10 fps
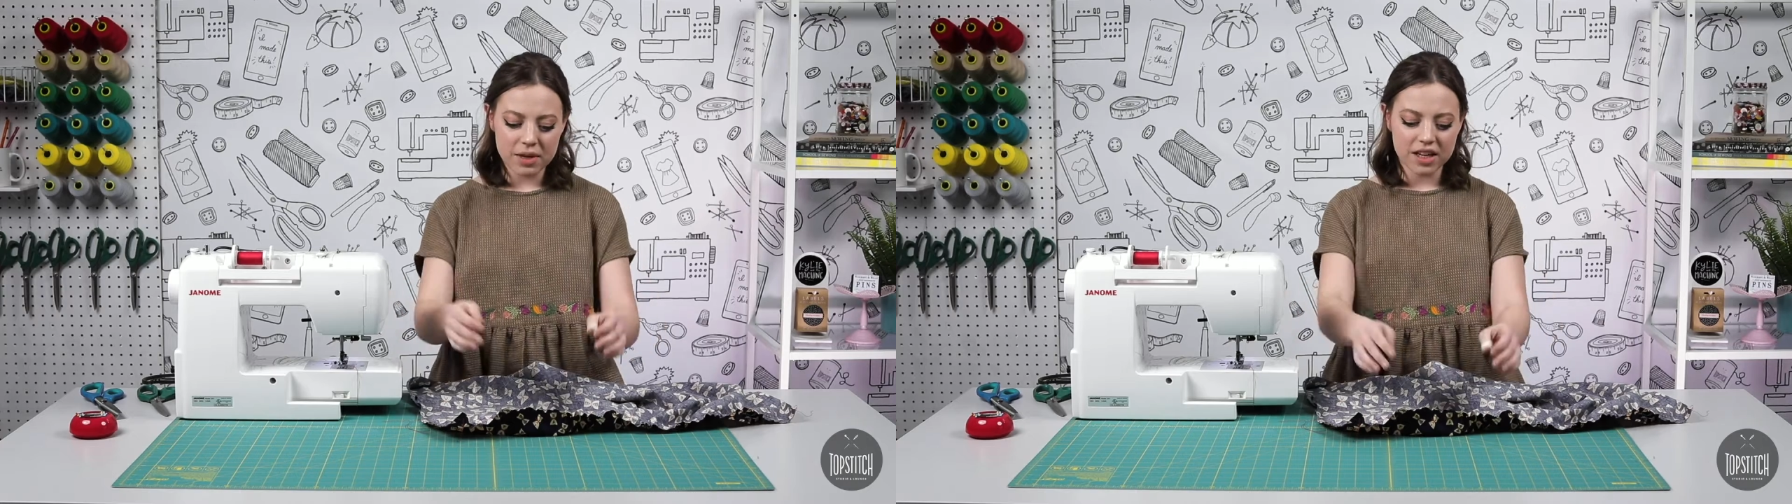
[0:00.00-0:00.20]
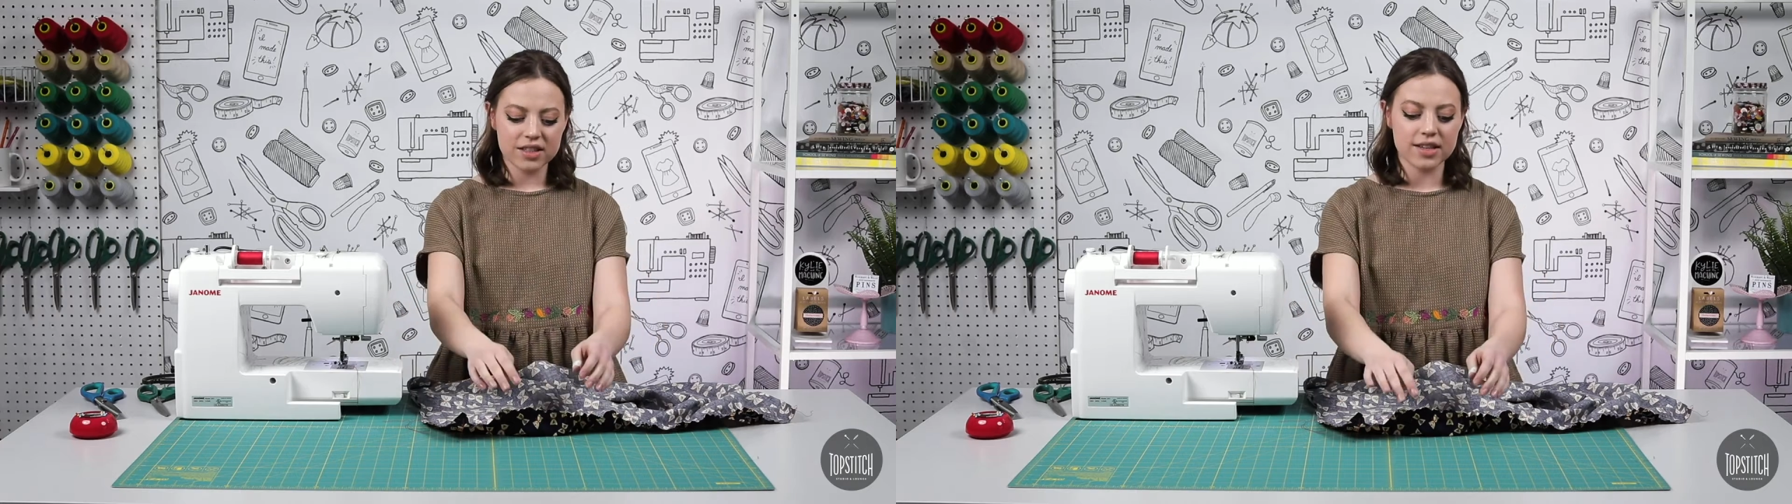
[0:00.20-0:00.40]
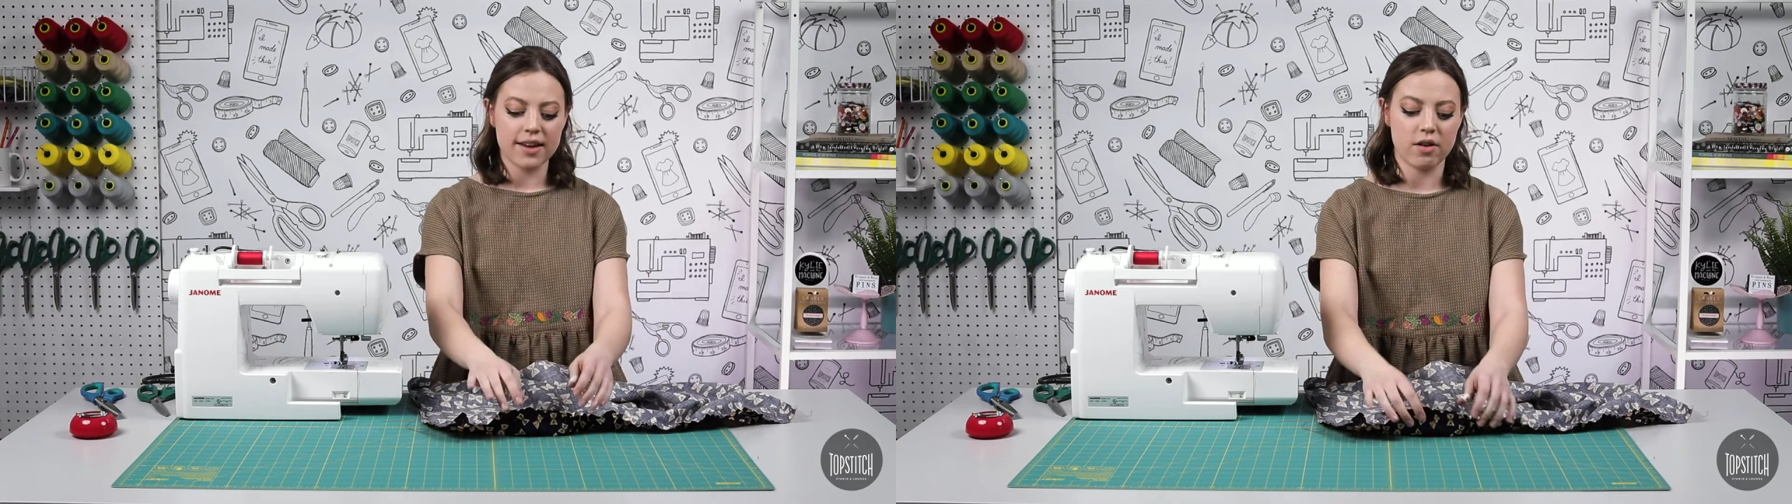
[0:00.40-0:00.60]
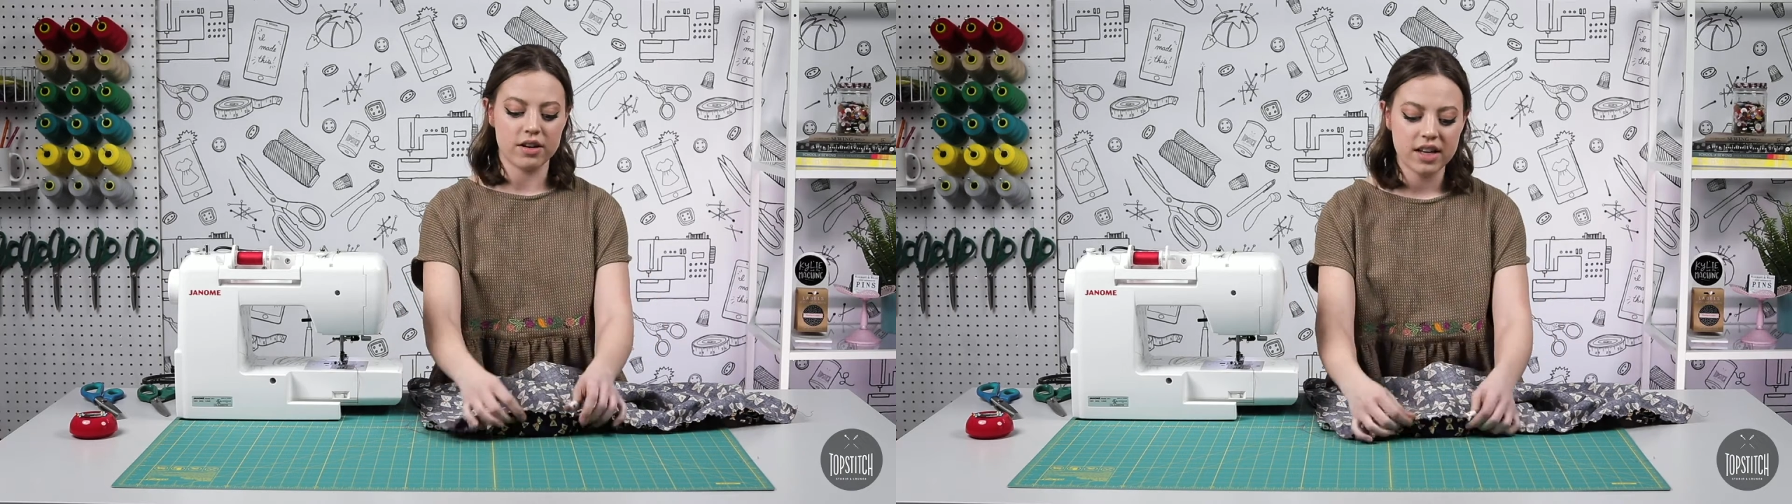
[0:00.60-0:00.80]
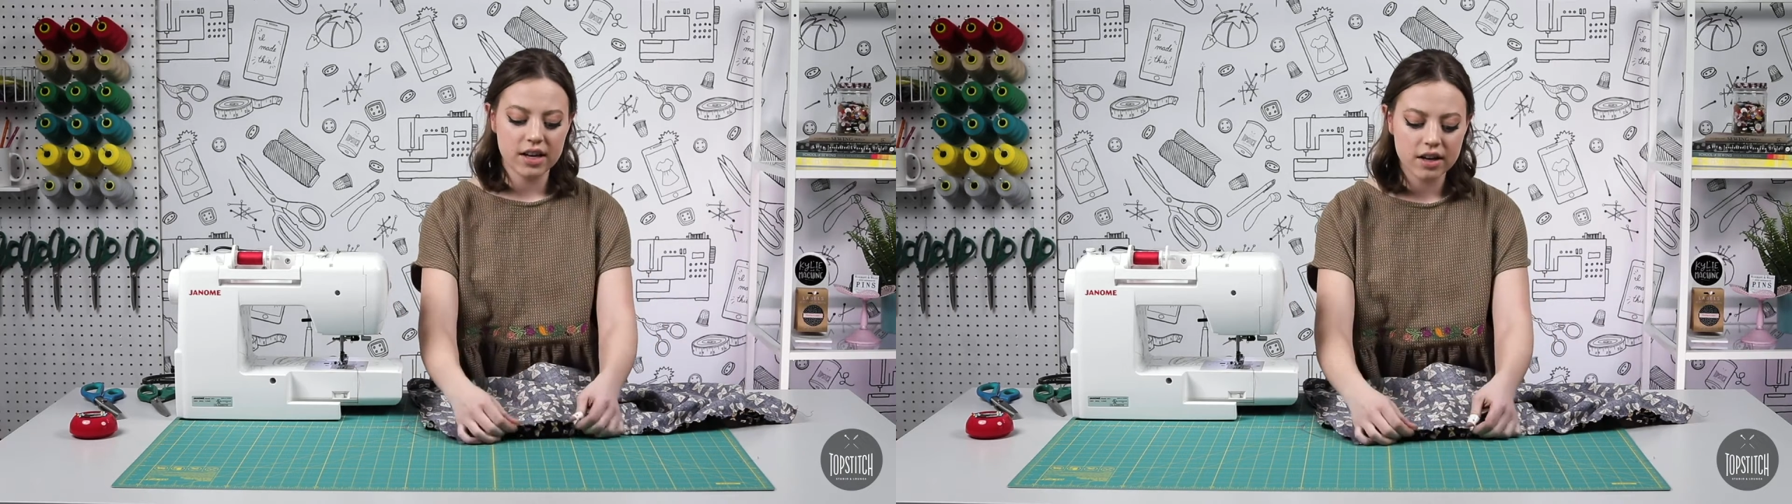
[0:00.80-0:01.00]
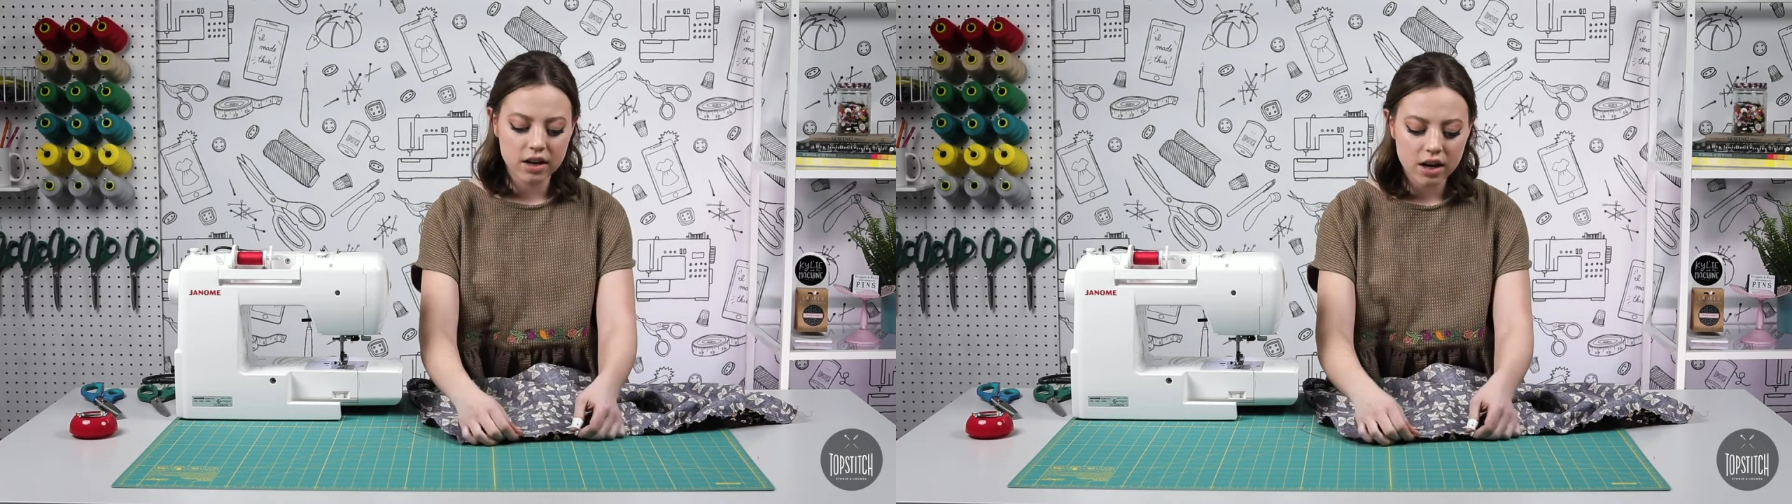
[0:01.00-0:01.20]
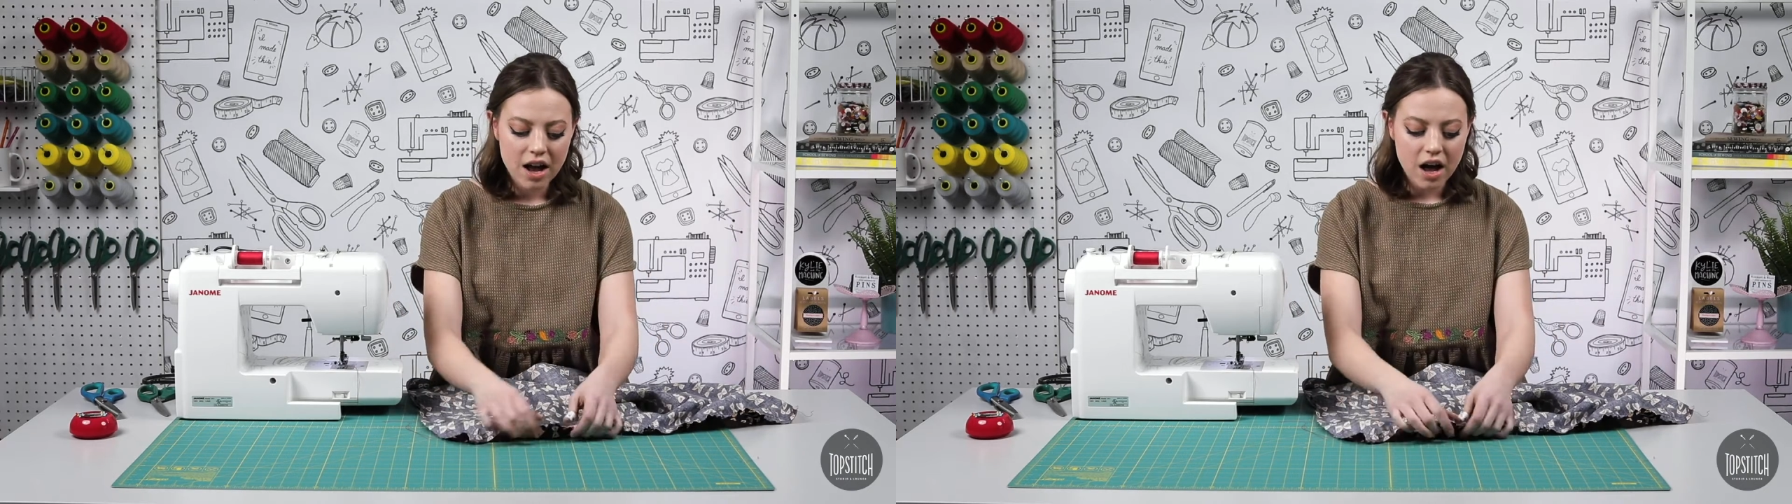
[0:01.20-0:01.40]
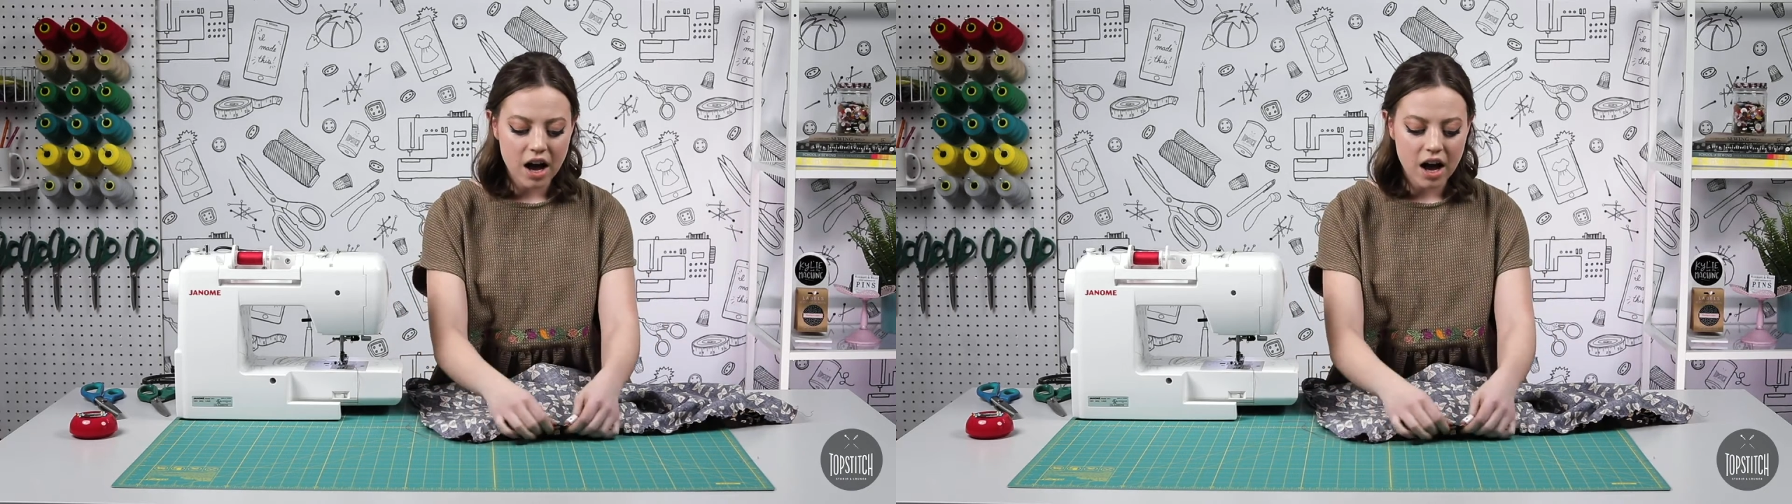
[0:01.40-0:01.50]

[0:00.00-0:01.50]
means that on here,